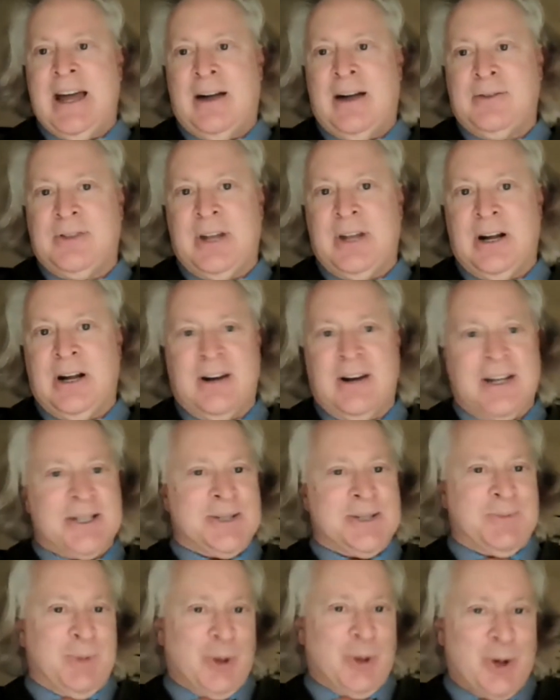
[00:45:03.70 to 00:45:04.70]
out there and
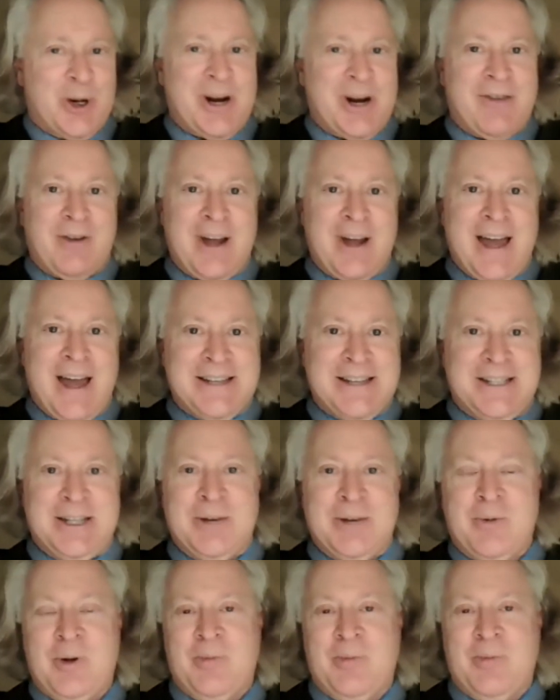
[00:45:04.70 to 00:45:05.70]
explore every
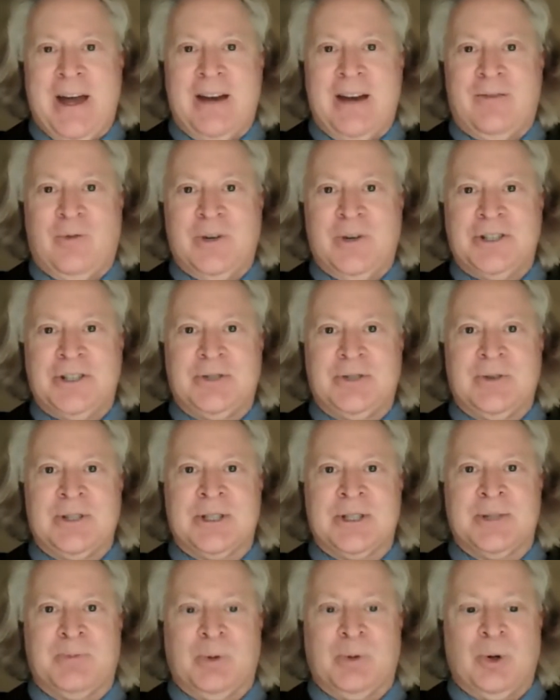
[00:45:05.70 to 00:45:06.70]
idea we might have wished to
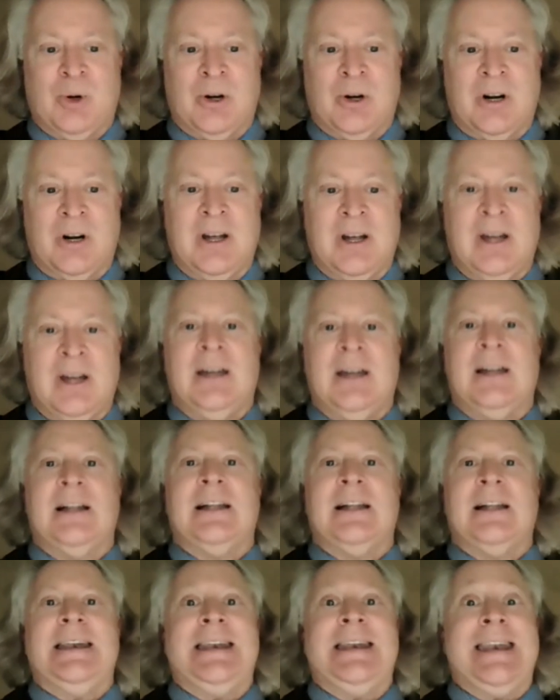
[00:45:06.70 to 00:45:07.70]
explore.
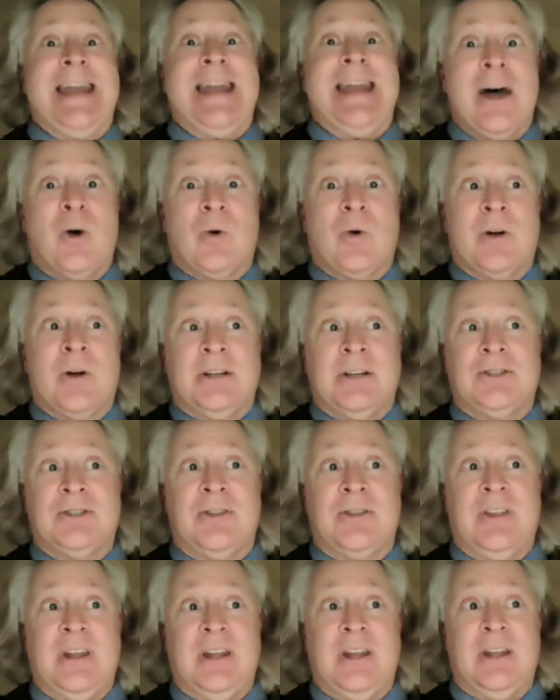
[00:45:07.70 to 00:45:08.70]
Now we're
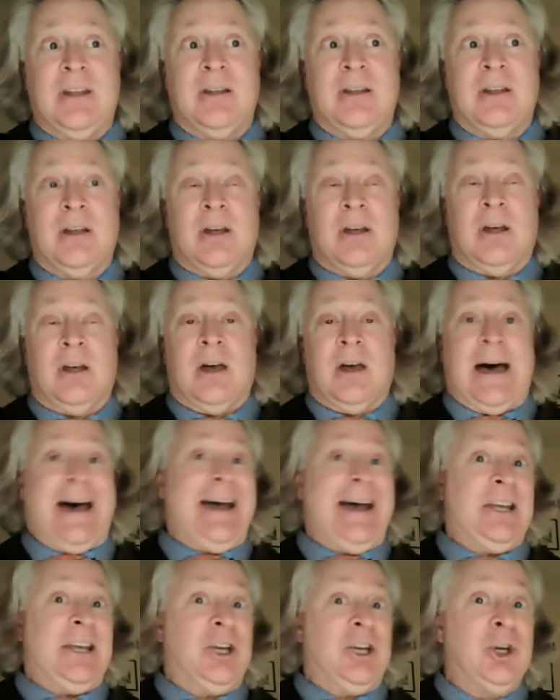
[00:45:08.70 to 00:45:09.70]
into the
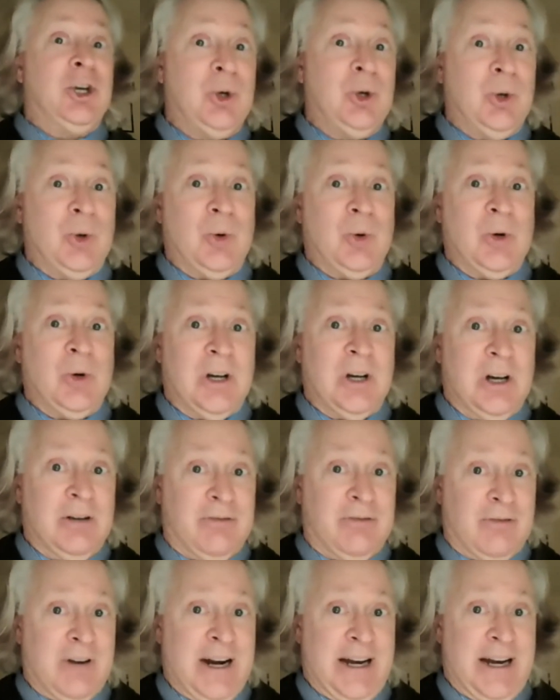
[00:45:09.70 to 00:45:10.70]
haiku
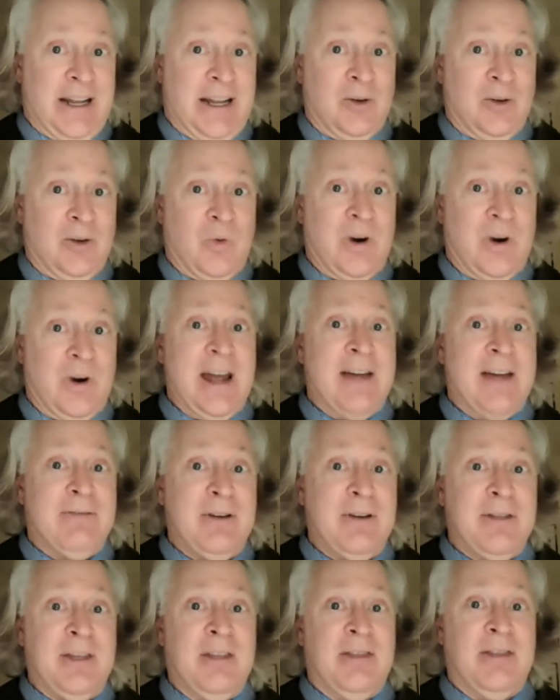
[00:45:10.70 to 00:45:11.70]
of writing, where
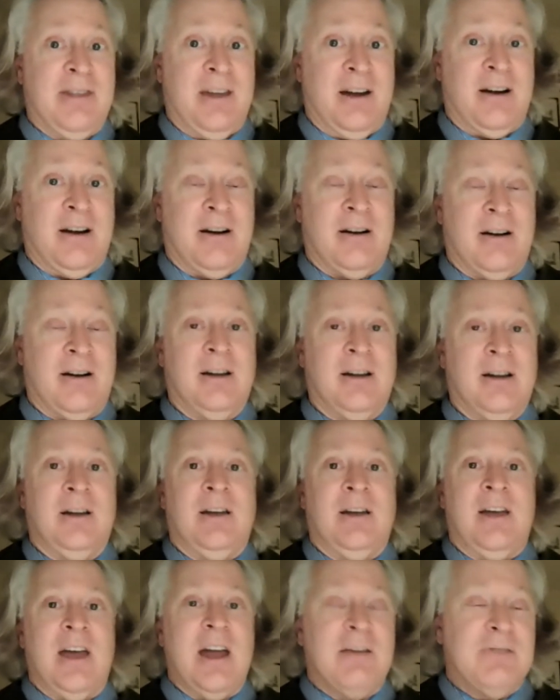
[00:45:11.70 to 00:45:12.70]
everything there,
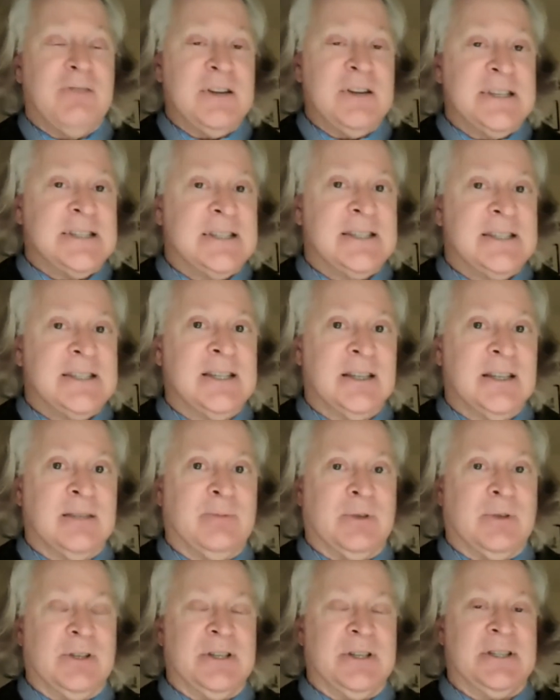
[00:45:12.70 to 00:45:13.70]
every
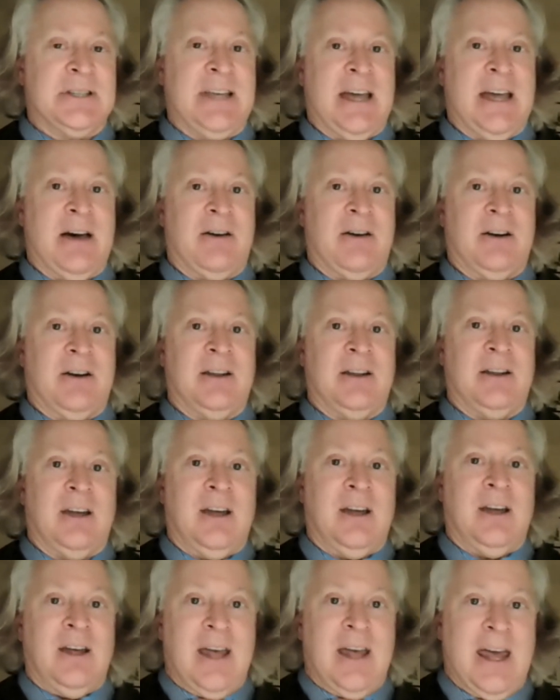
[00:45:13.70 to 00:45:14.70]
syllable is counted,
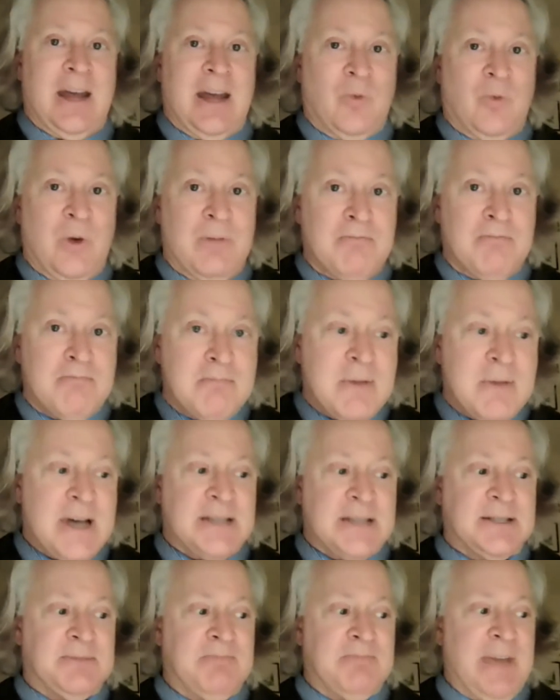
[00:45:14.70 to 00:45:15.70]
and we
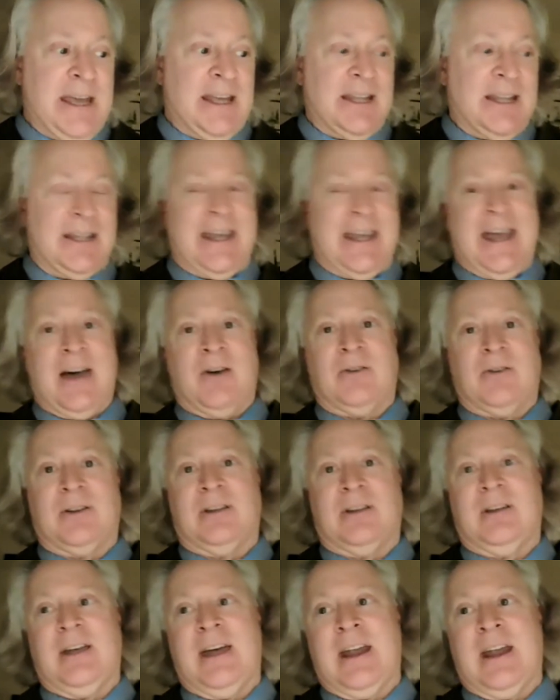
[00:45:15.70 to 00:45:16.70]
must make it count
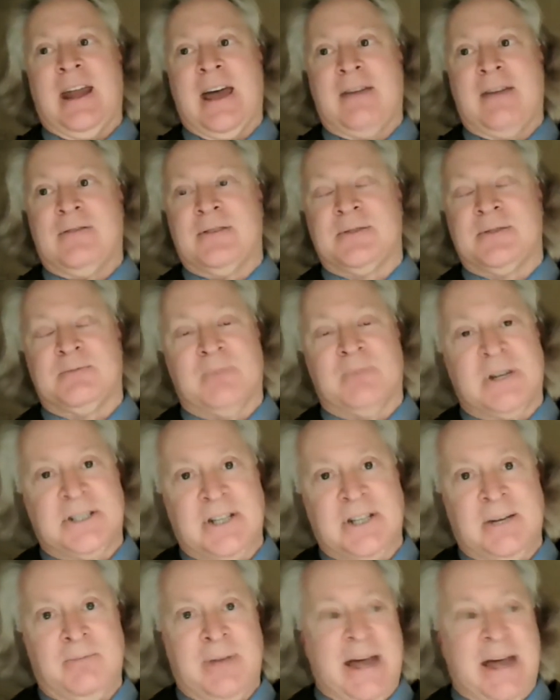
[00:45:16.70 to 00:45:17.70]
and have as
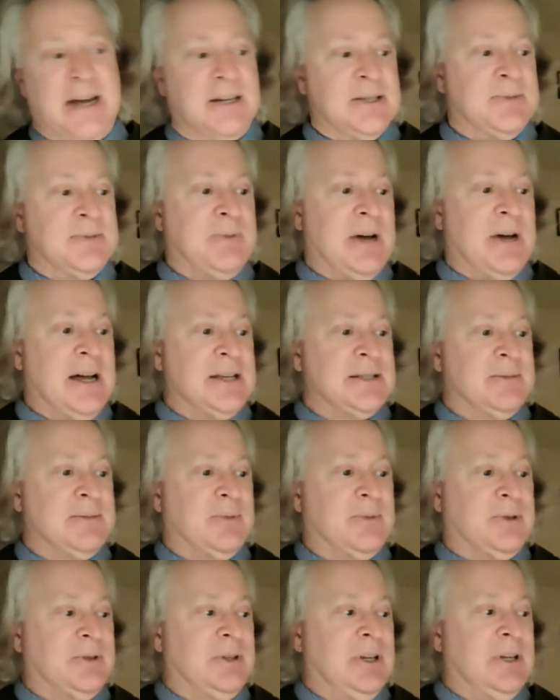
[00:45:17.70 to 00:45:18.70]
much impact as
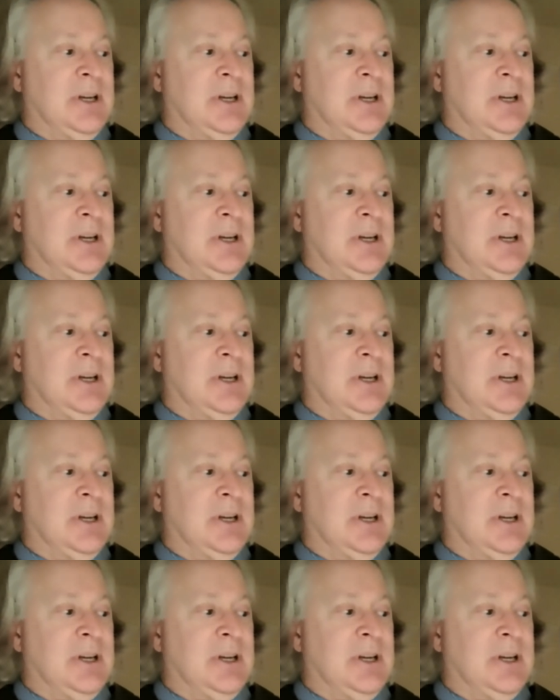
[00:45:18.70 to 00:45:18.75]
possible.